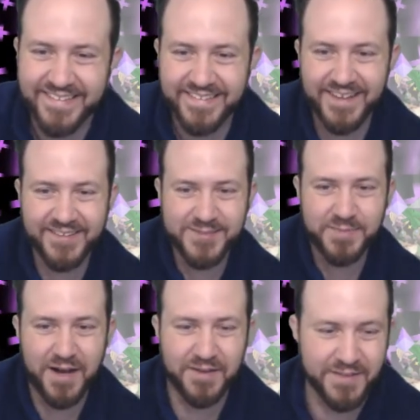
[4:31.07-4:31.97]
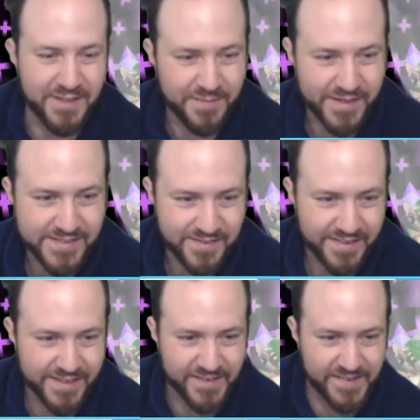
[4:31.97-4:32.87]
That was probably the best one.
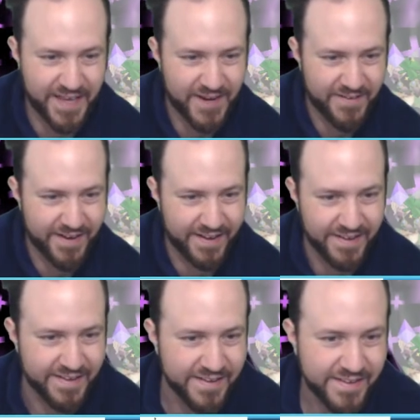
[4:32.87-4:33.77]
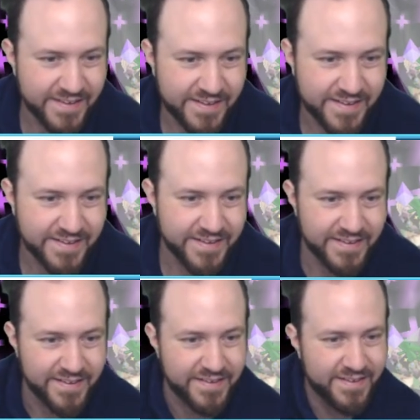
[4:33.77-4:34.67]
Thank you, carrot. Content fry
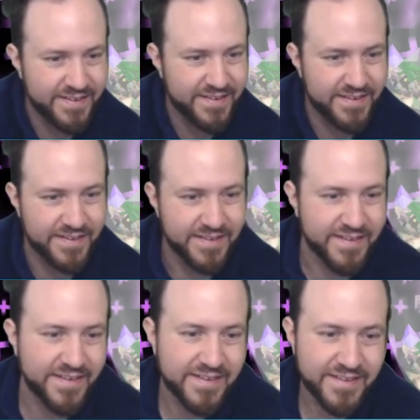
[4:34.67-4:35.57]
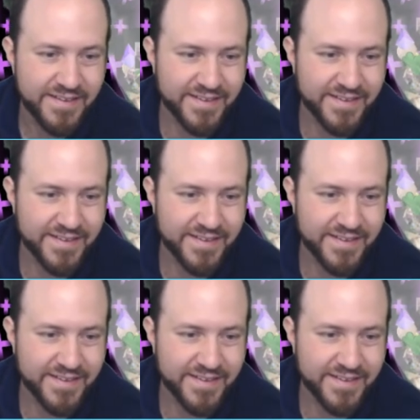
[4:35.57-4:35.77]
carrot underscore carrot.